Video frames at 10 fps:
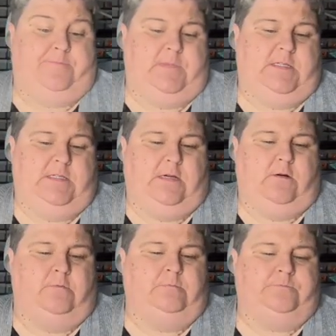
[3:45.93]

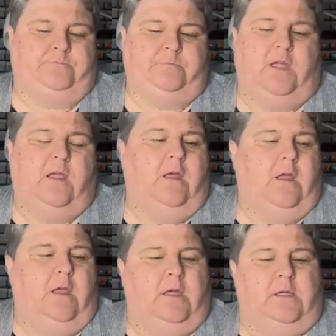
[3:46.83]
So
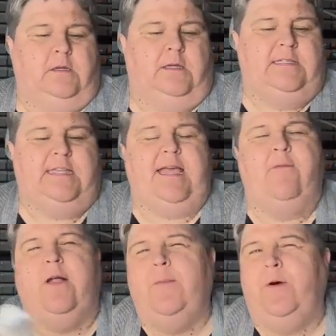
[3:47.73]
it's like I
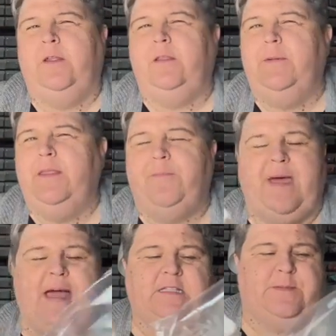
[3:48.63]
want to put them in the
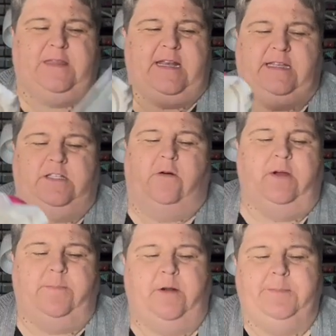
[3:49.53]
bags, but then I don't
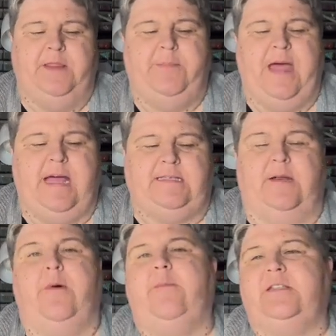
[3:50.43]
want to put them in the bags, and
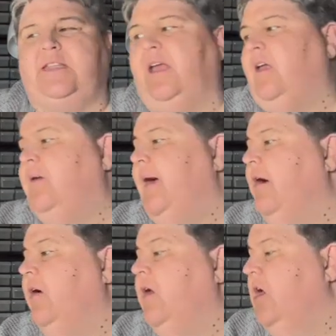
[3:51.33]
I'm almost thinking
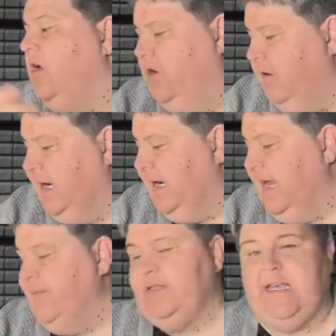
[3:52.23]
about going on
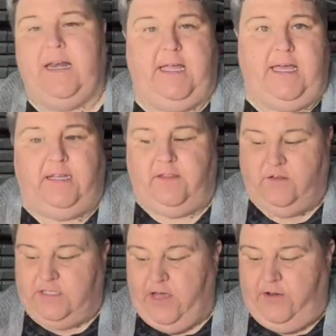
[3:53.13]
Amazon and getting
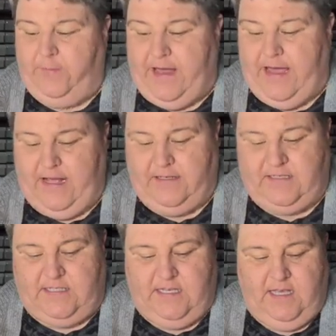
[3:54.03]
those other
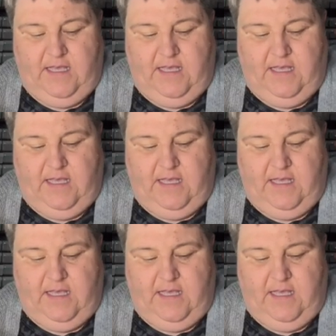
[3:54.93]
bags.